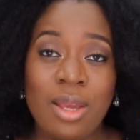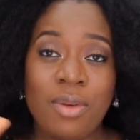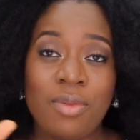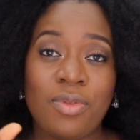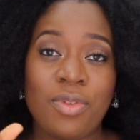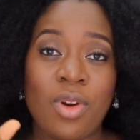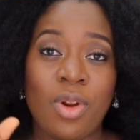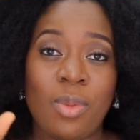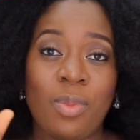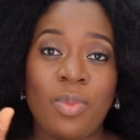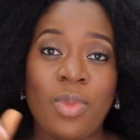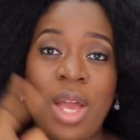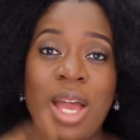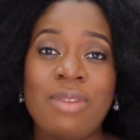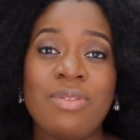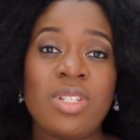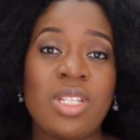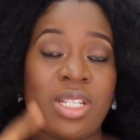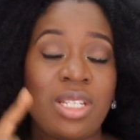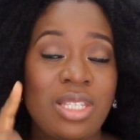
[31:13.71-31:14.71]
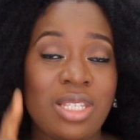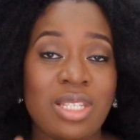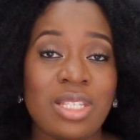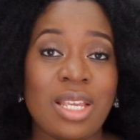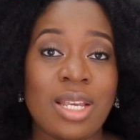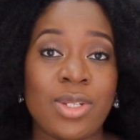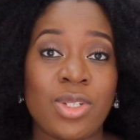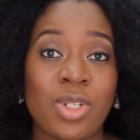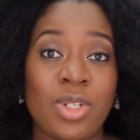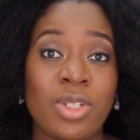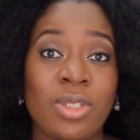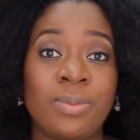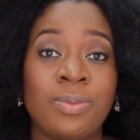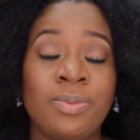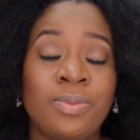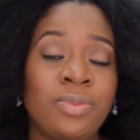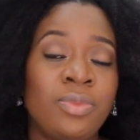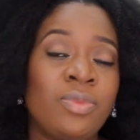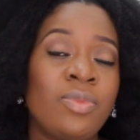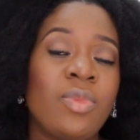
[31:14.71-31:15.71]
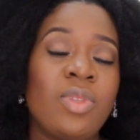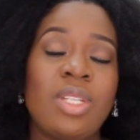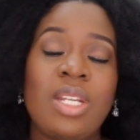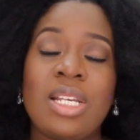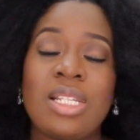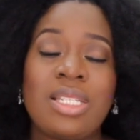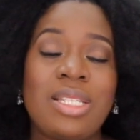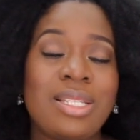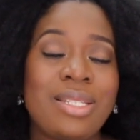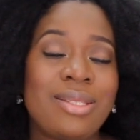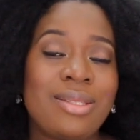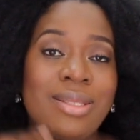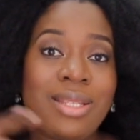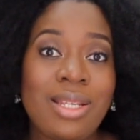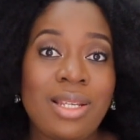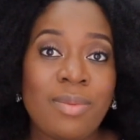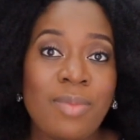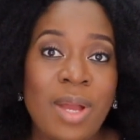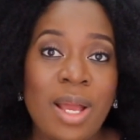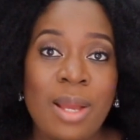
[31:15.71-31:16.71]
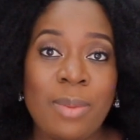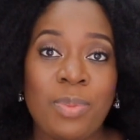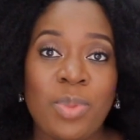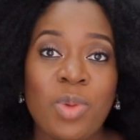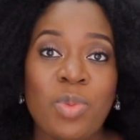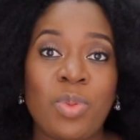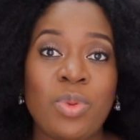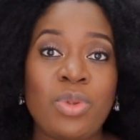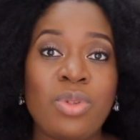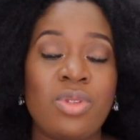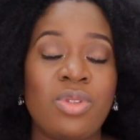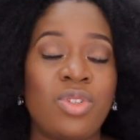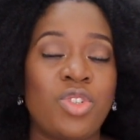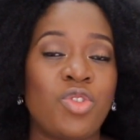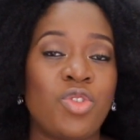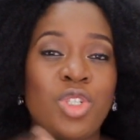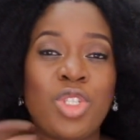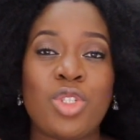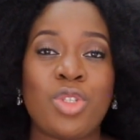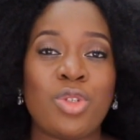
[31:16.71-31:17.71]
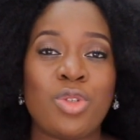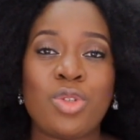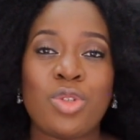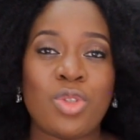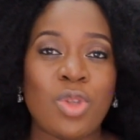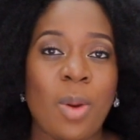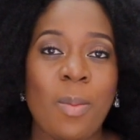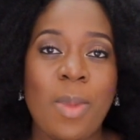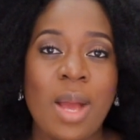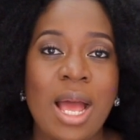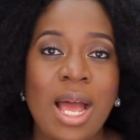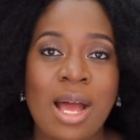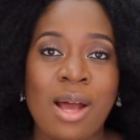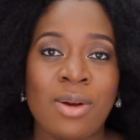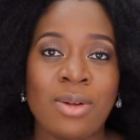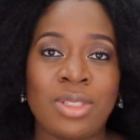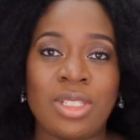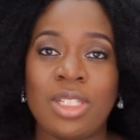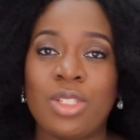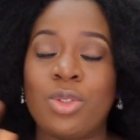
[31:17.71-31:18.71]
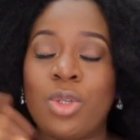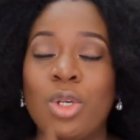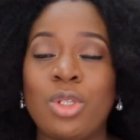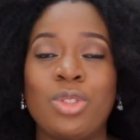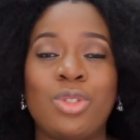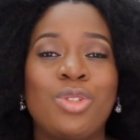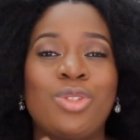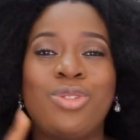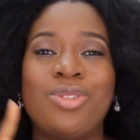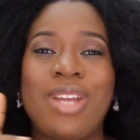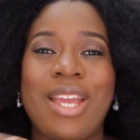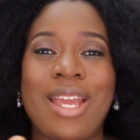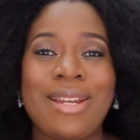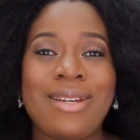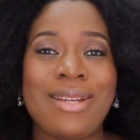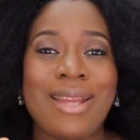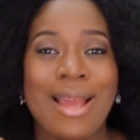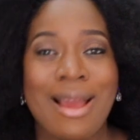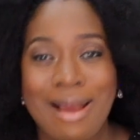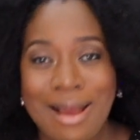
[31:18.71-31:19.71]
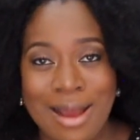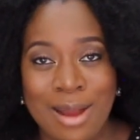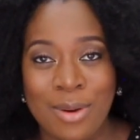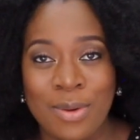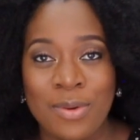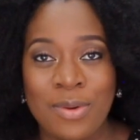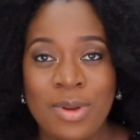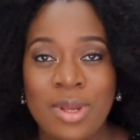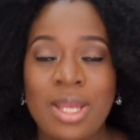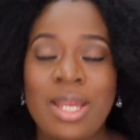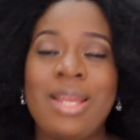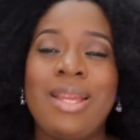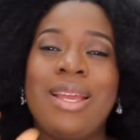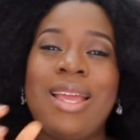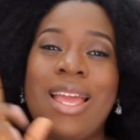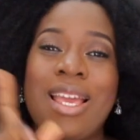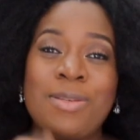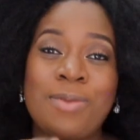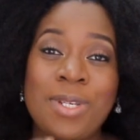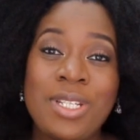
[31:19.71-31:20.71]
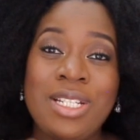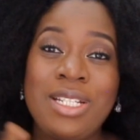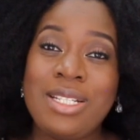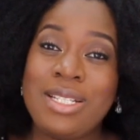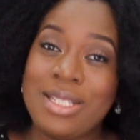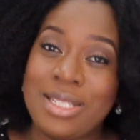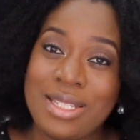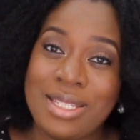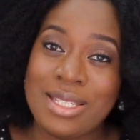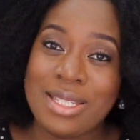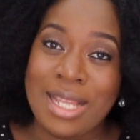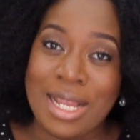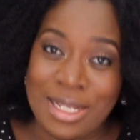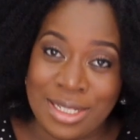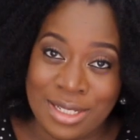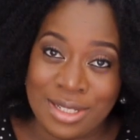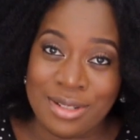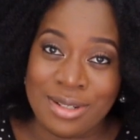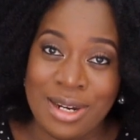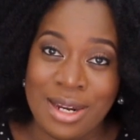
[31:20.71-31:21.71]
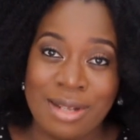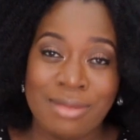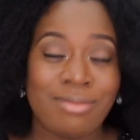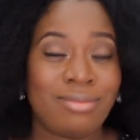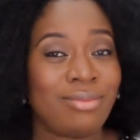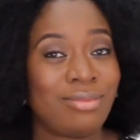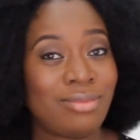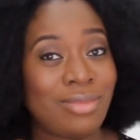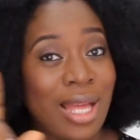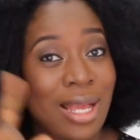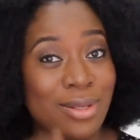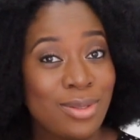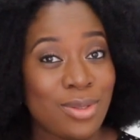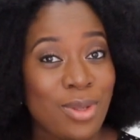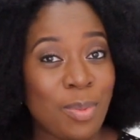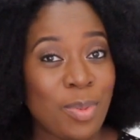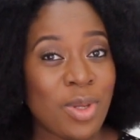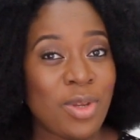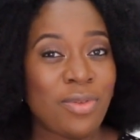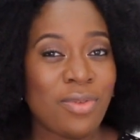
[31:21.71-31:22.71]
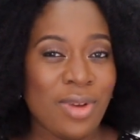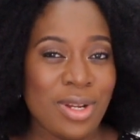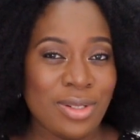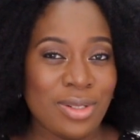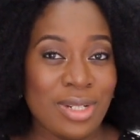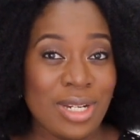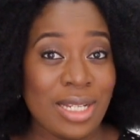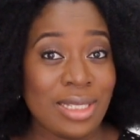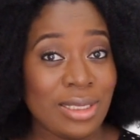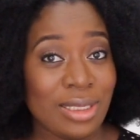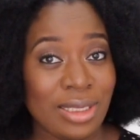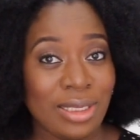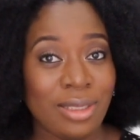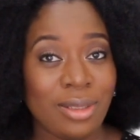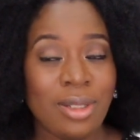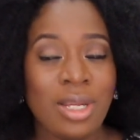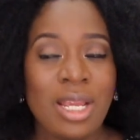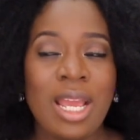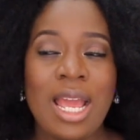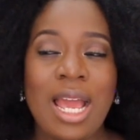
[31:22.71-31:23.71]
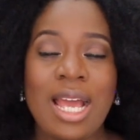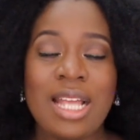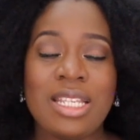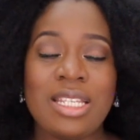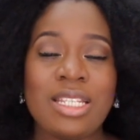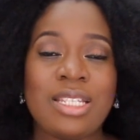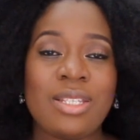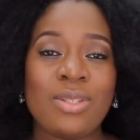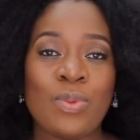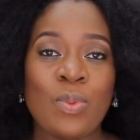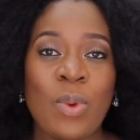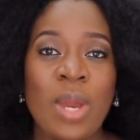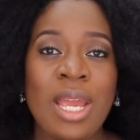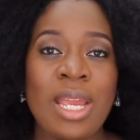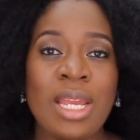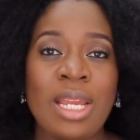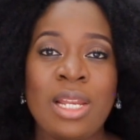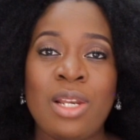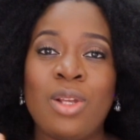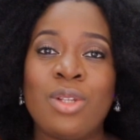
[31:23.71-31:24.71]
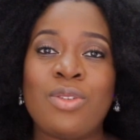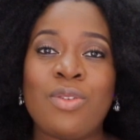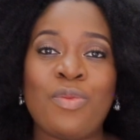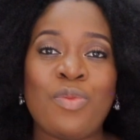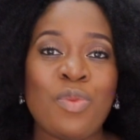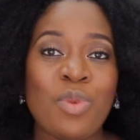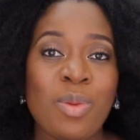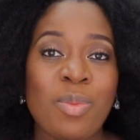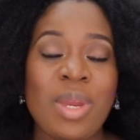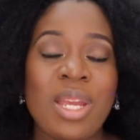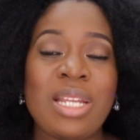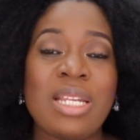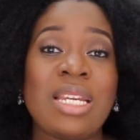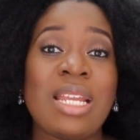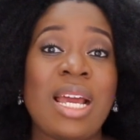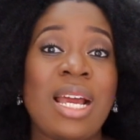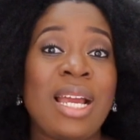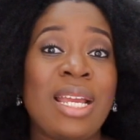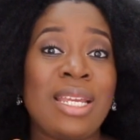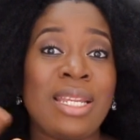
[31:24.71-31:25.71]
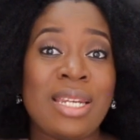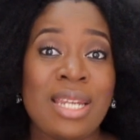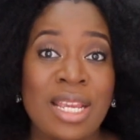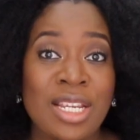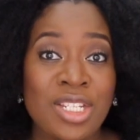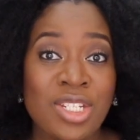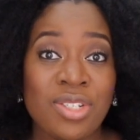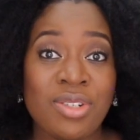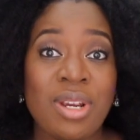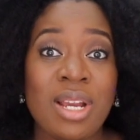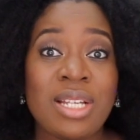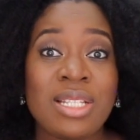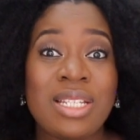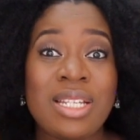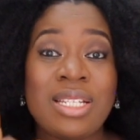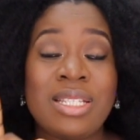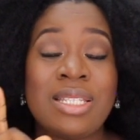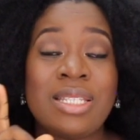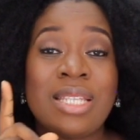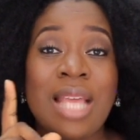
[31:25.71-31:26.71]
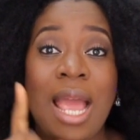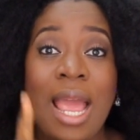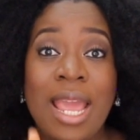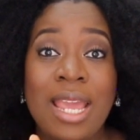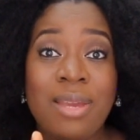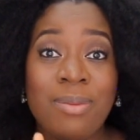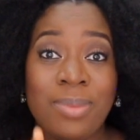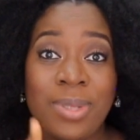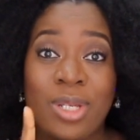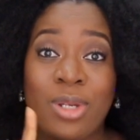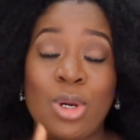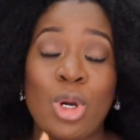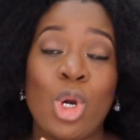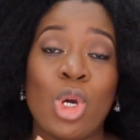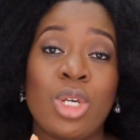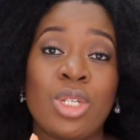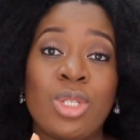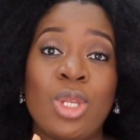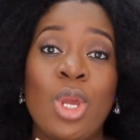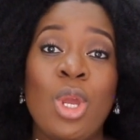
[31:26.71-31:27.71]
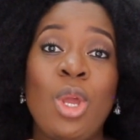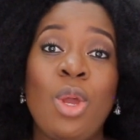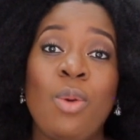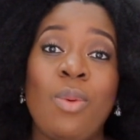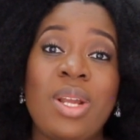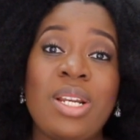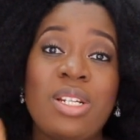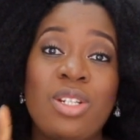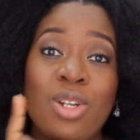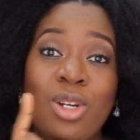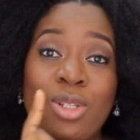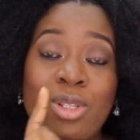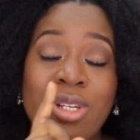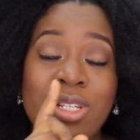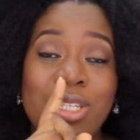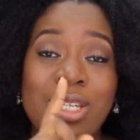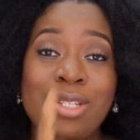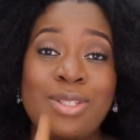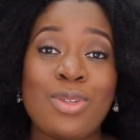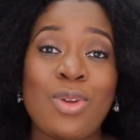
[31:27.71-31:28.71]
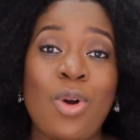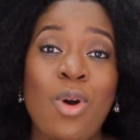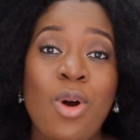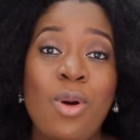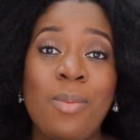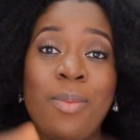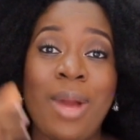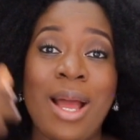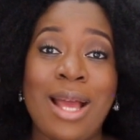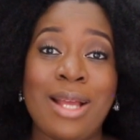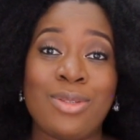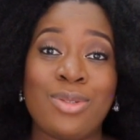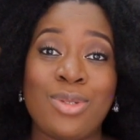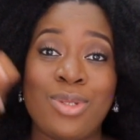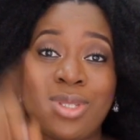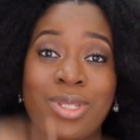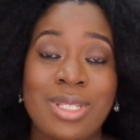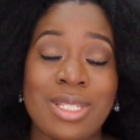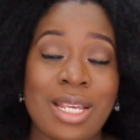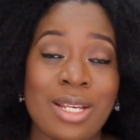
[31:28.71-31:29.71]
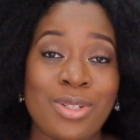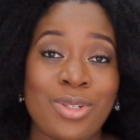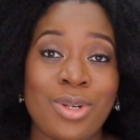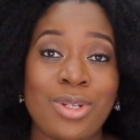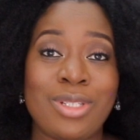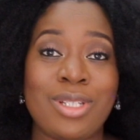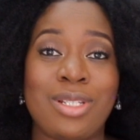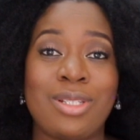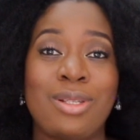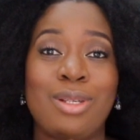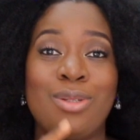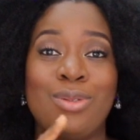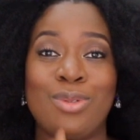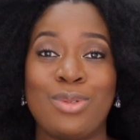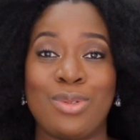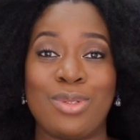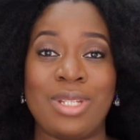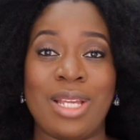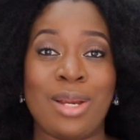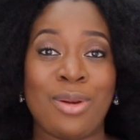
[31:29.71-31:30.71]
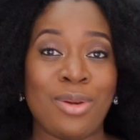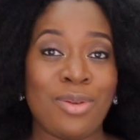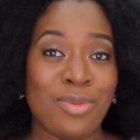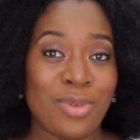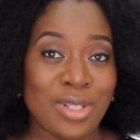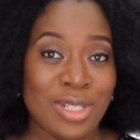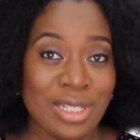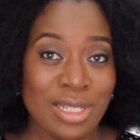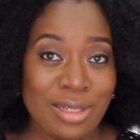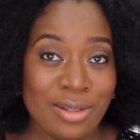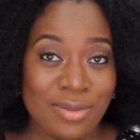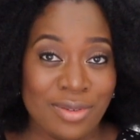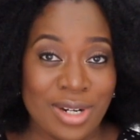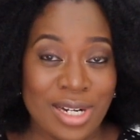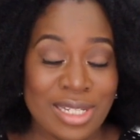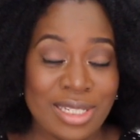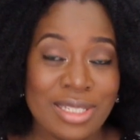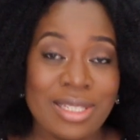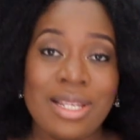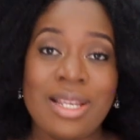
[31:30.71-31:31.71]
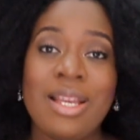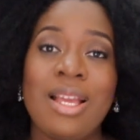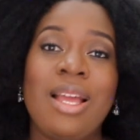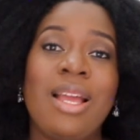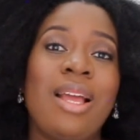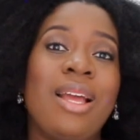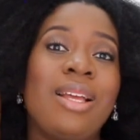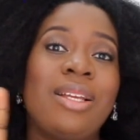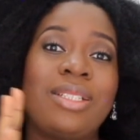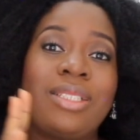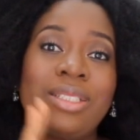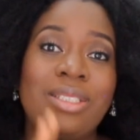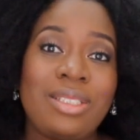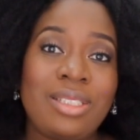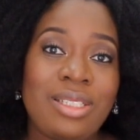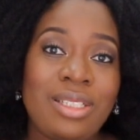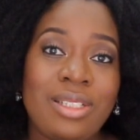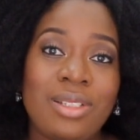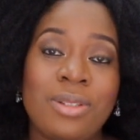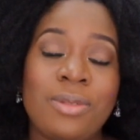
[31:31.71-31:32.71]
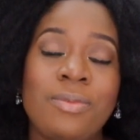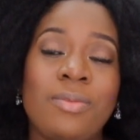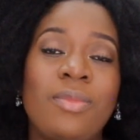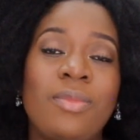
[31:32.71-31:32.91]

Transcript: from having a C-section. There's the stigma, people treat you somehow, they talk to you anyhow, especially in this Nigeria. That's topic for another day. And this is why a lot of women die in Nigeria. They die because when the doctor says, come and do C-section, they say no, they're going for deliverance. See,